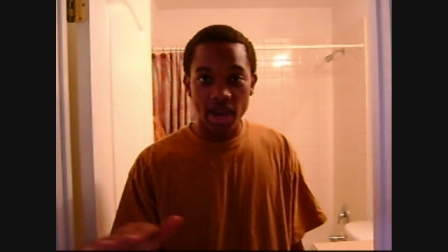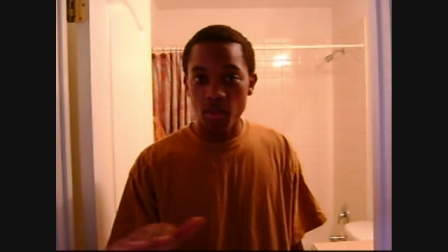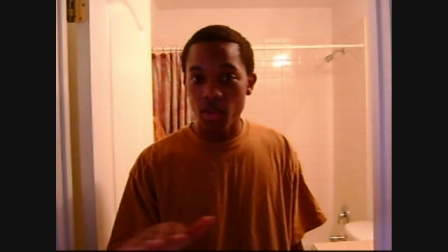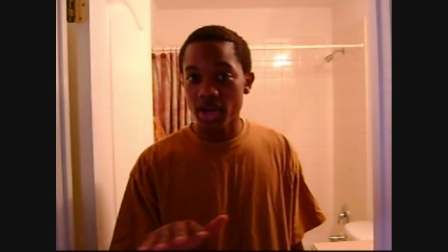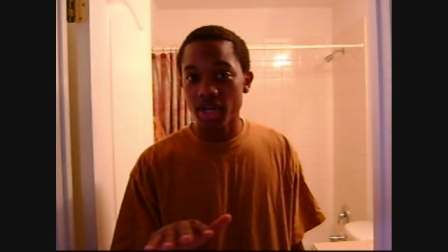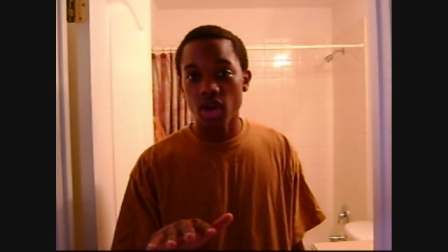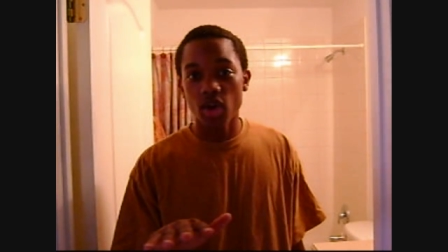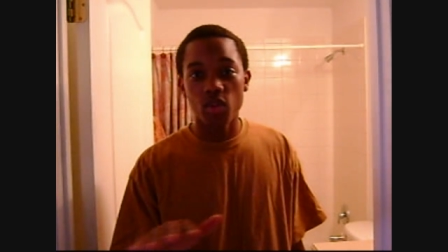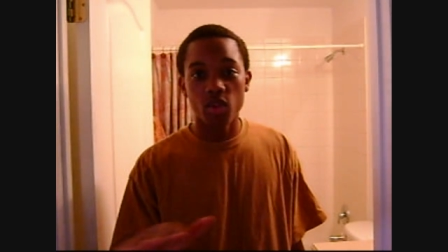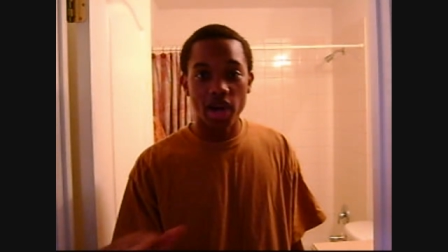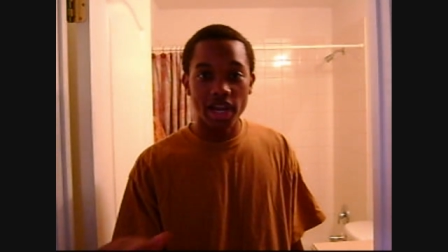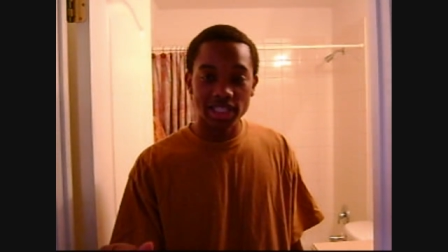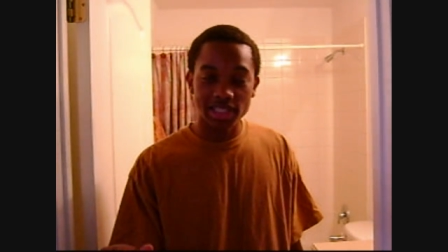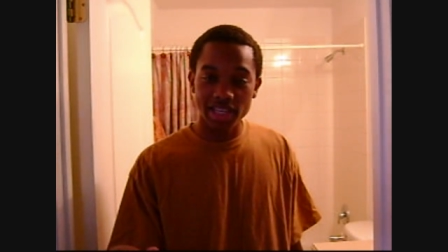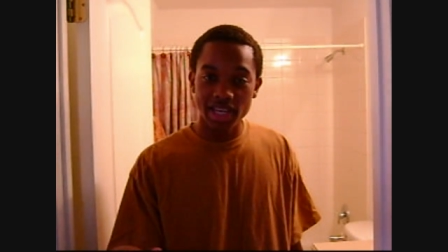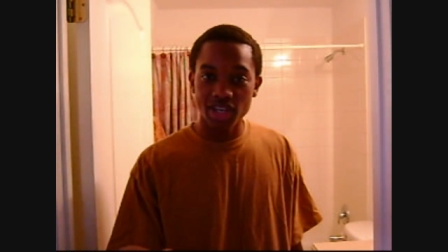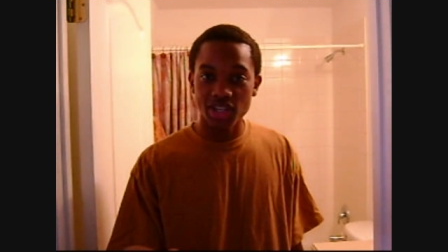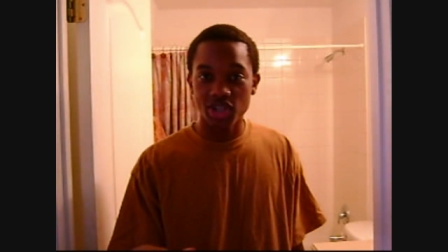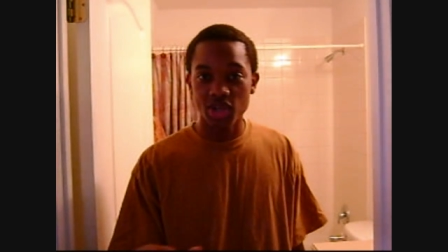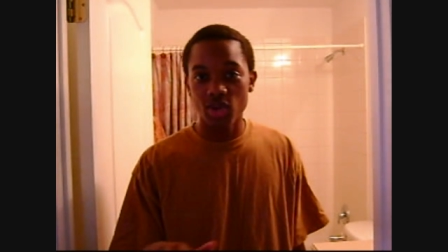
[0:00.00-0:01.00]
It wasn't no race
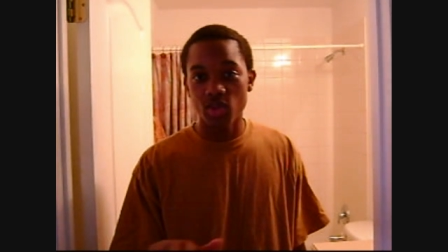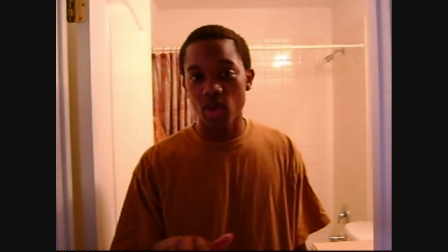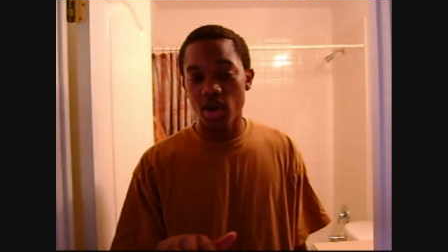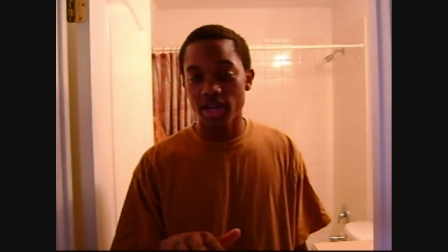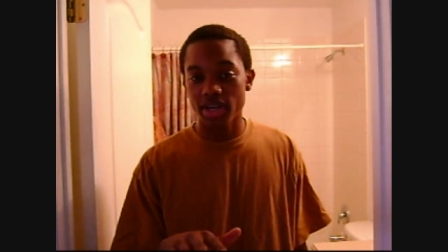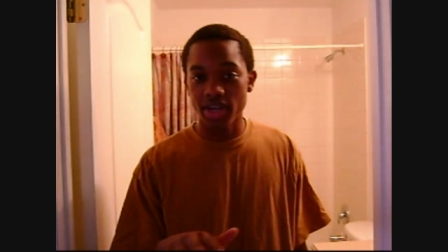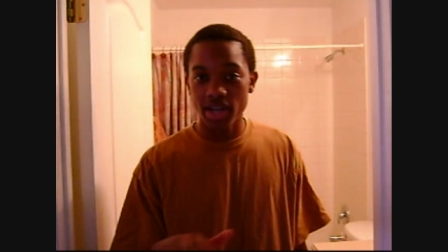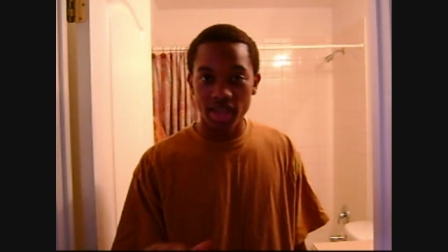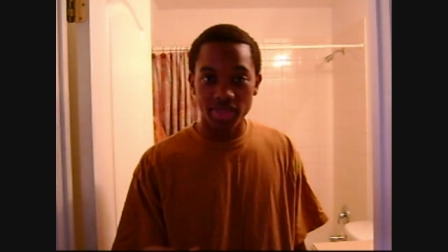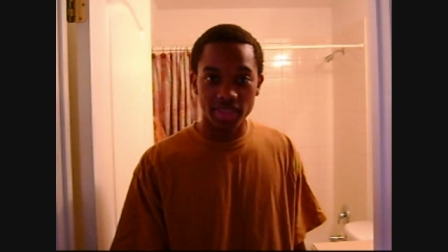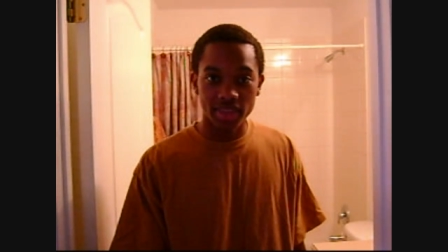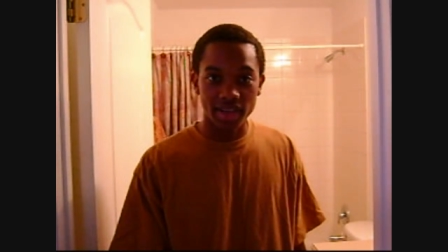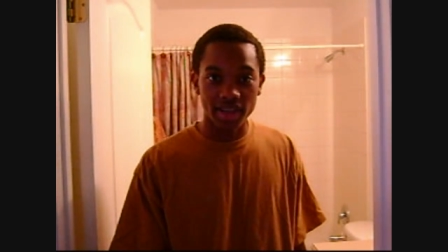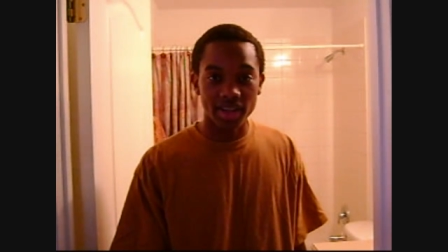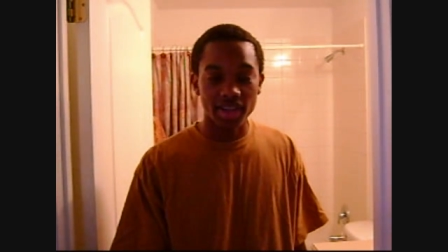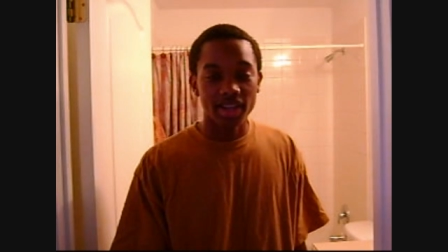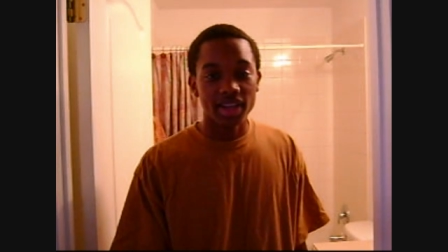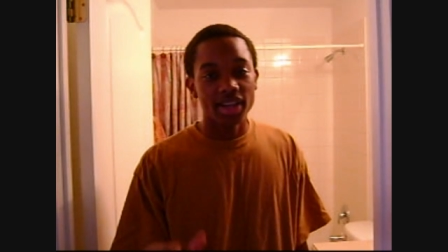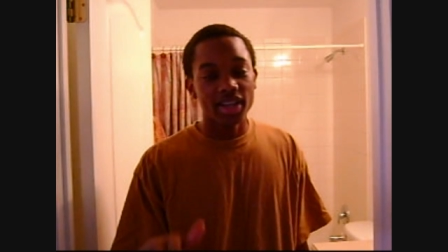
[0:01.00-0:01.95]
issue, wasn't nothing.